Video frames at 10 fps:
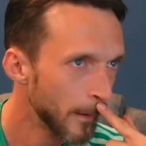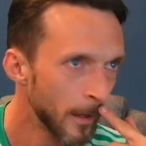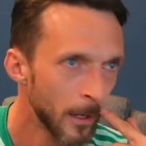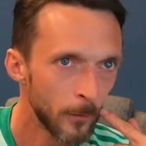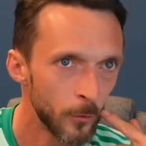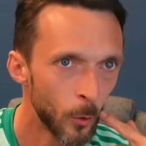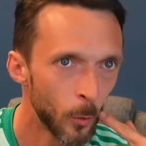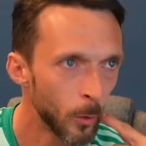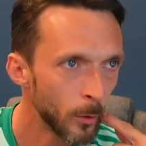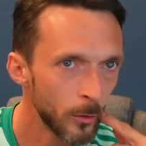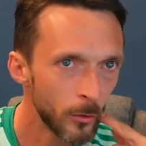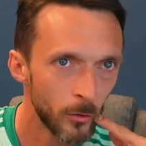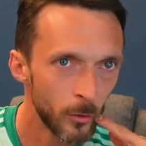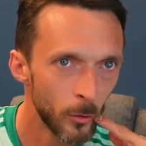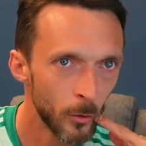If you go on
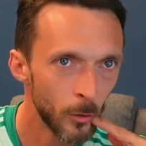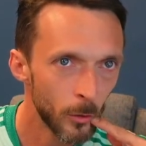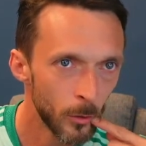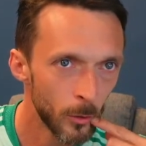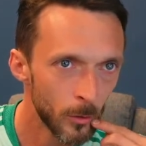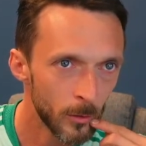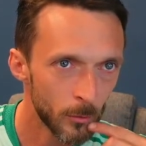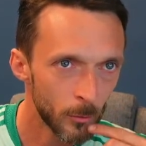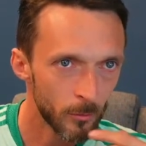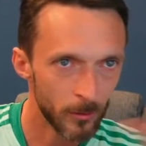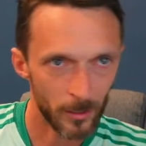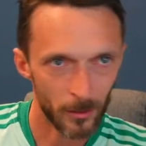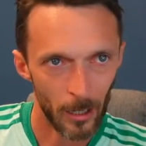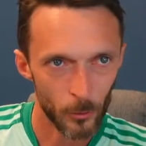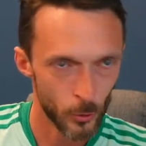to
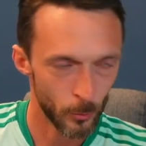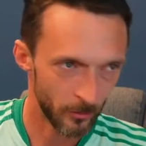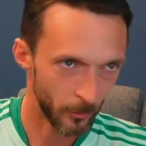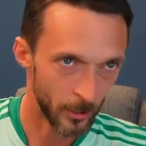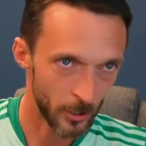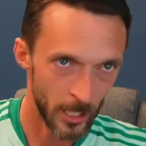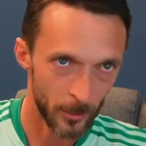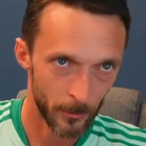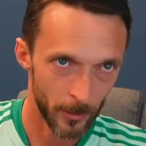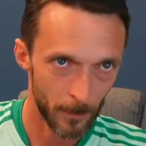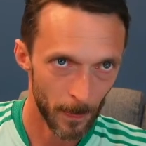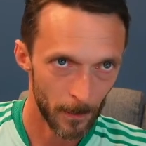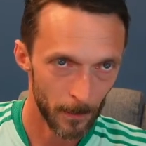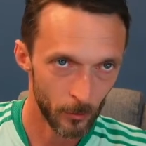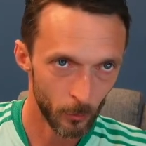I'll show you it on the channel, right?
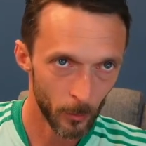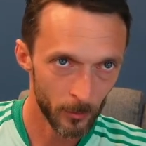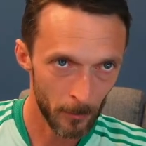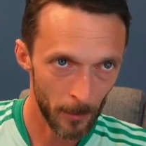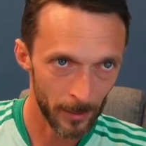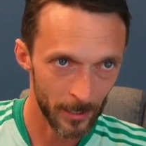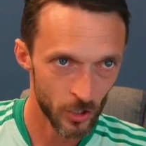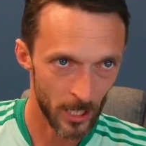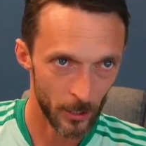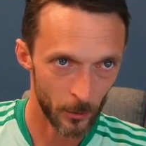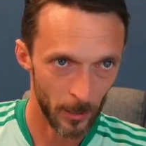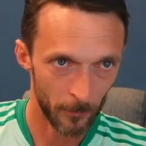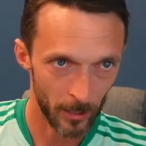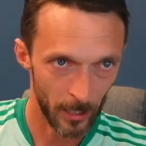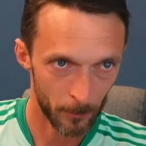If you go onto my main channel, I've
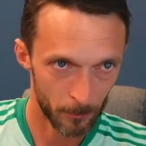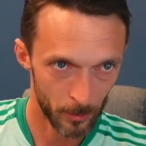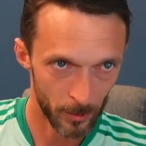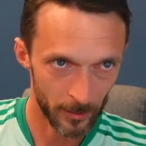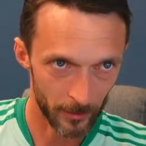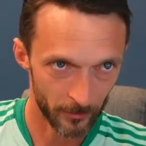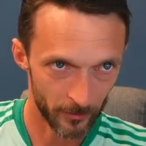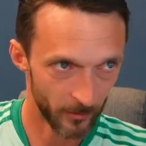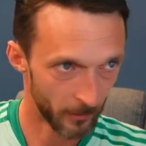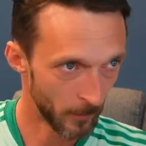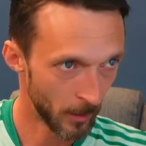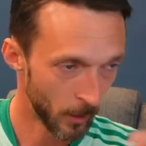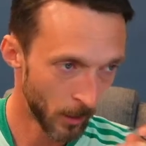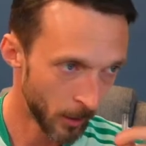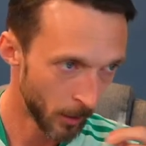got a playlist
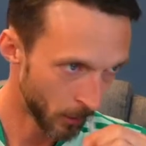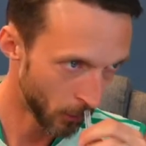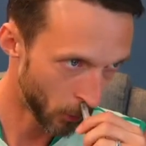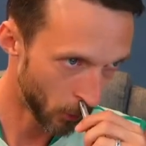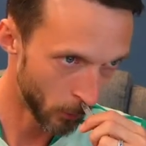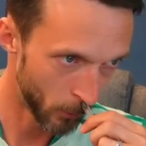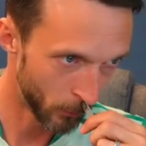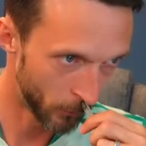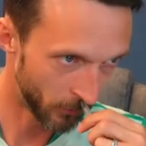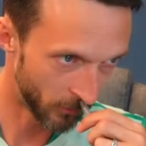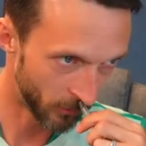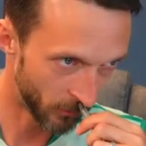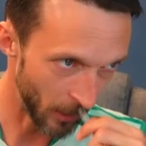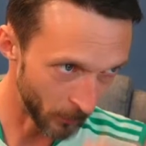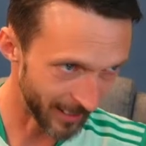called
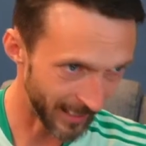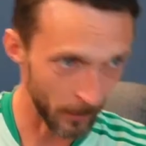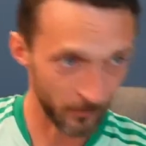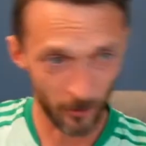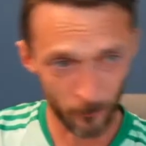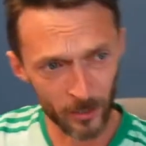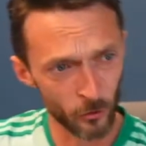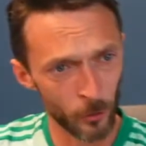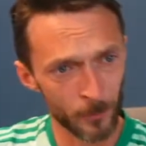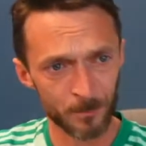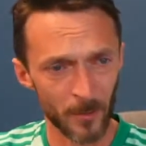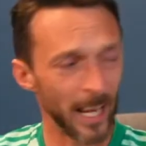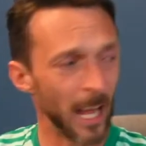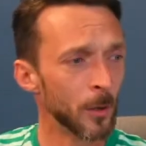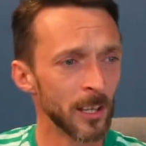Celtic games that I've been to. Like,
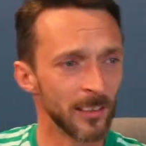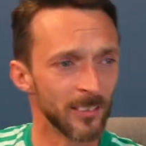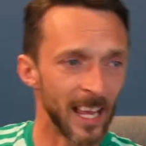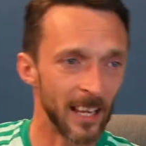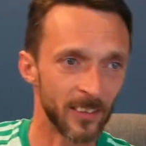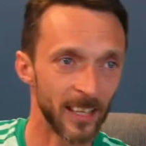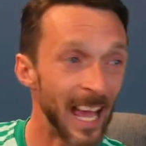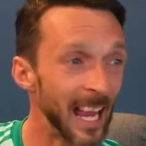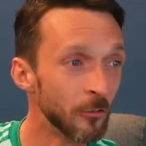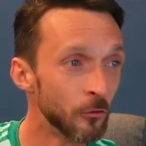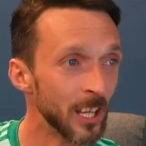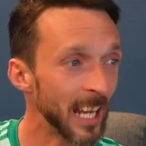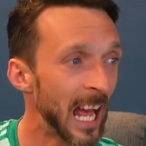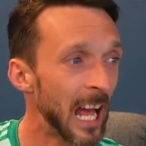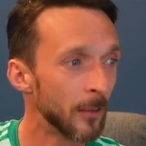I'm one of these guys, like, I really
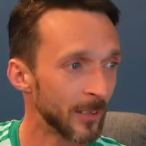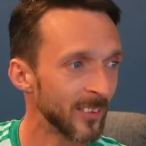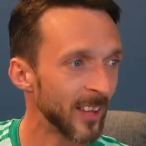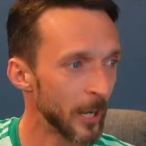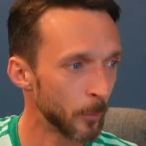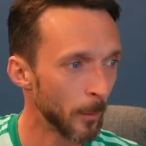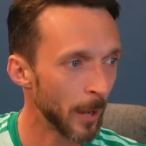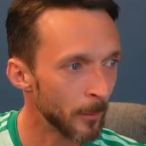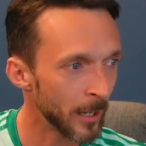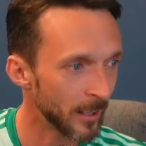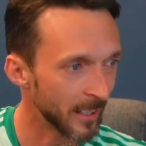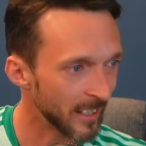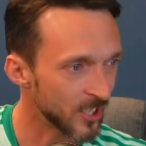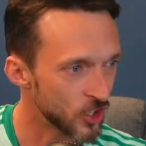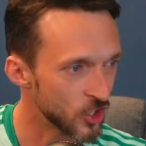have a terrible memory, like
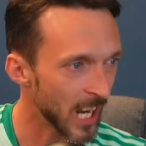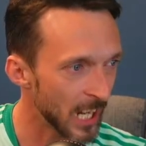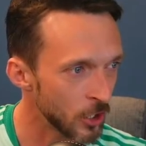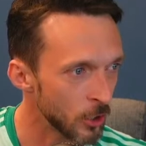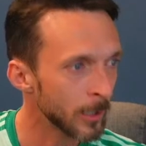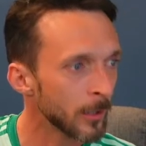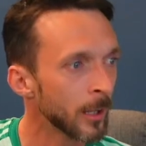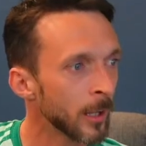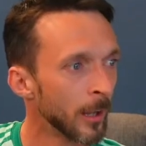genuinely